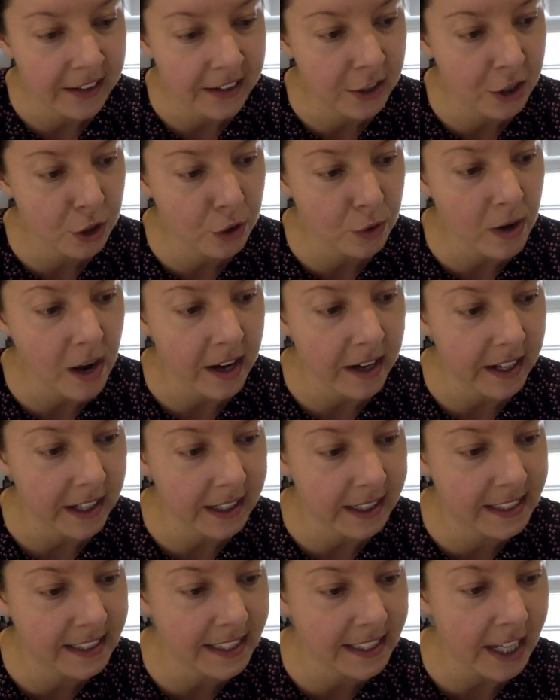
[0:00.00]
the truck
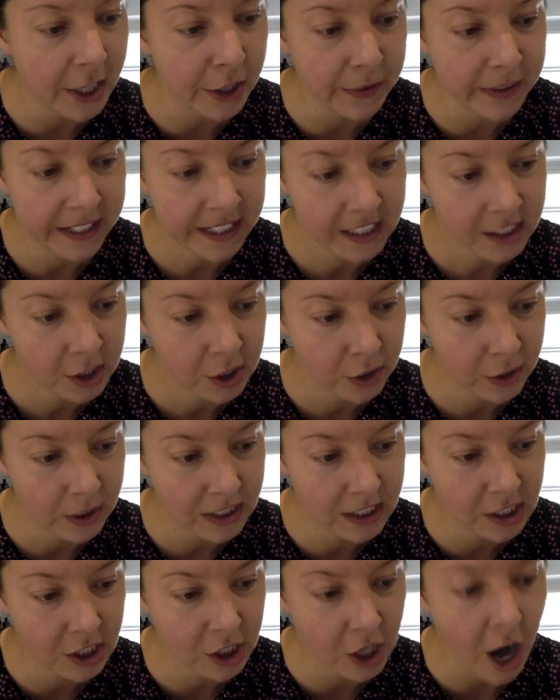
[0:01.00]
accelerated to
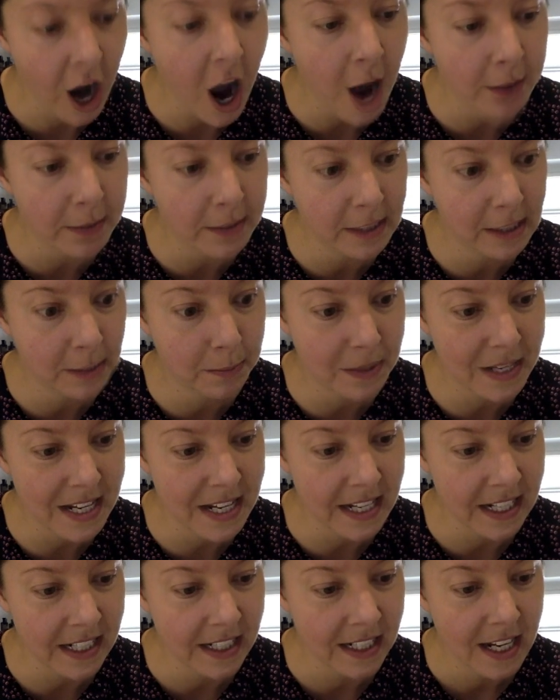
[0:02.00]
its top
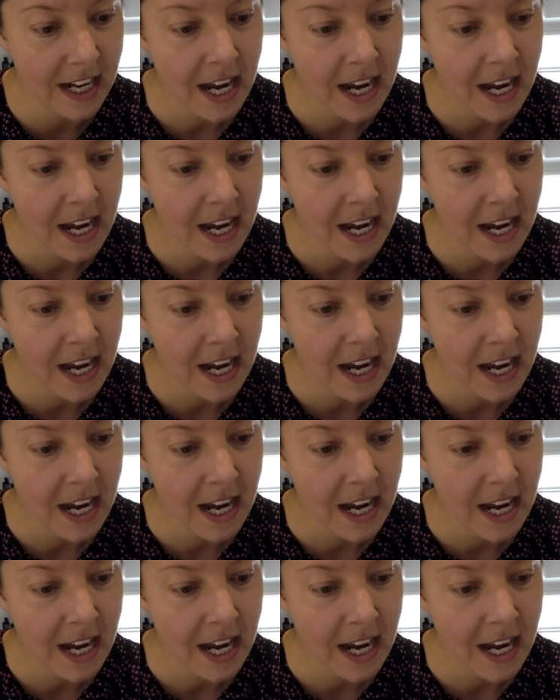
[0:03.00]
speed.